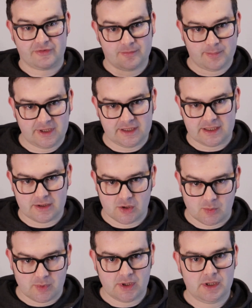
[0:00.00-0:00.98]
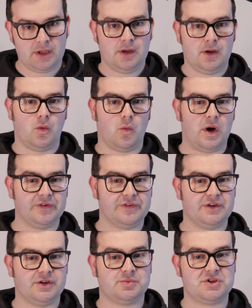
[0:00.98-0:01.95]
and speeding up,
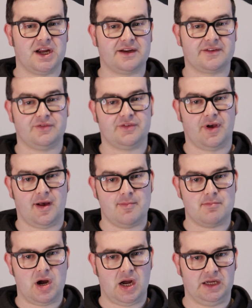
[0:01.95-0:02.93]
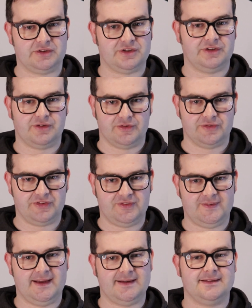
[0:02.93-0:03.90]
whilst the objective time marches on
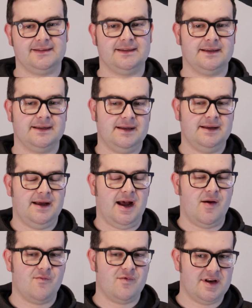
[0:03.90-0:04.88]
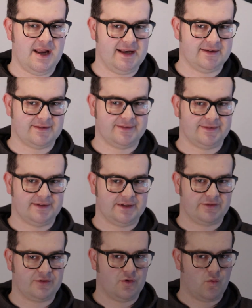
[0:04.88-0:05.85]
steadily and
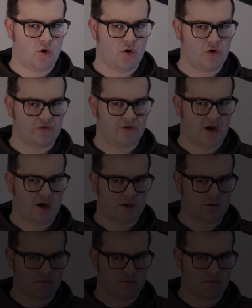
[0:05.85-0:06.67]
relentlessly towards our